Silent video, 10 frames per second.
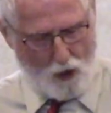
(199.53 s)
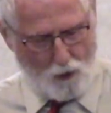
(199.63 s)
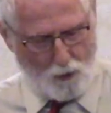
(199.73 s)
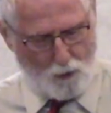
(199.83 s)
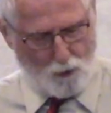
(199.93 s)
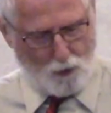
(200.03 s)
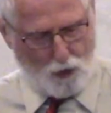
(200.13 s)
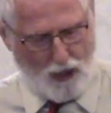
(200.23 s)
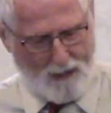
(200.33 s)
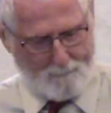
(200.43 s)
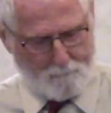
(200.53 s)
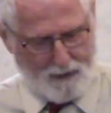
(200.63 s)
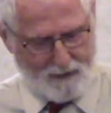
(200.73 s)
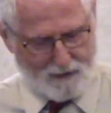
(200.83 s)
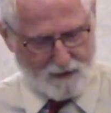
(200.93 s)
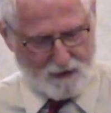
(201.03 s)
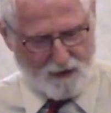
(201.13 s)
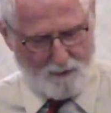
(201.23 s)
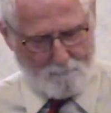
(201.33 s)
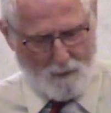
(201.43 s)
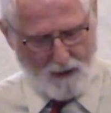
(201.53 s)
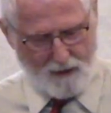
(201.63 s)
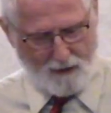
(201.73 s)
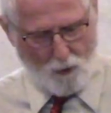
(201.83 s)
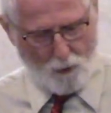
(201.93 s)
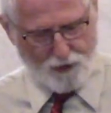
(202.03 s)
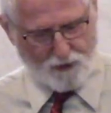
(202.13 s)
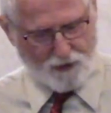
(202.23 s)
who biddest the mighty oceans